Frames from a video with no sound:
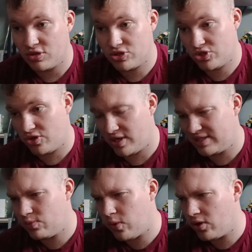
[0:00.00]
So I
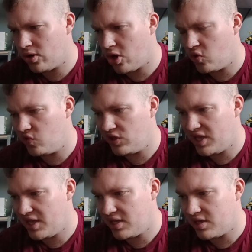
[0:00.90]
did one on
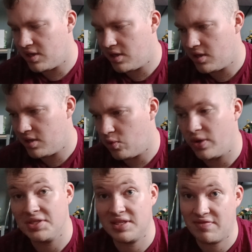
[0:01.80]
the
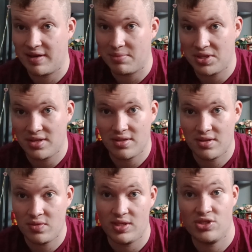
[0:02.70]
Weasley family,
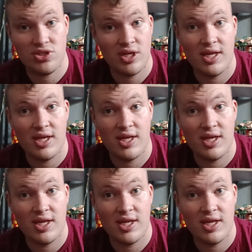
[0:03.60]
which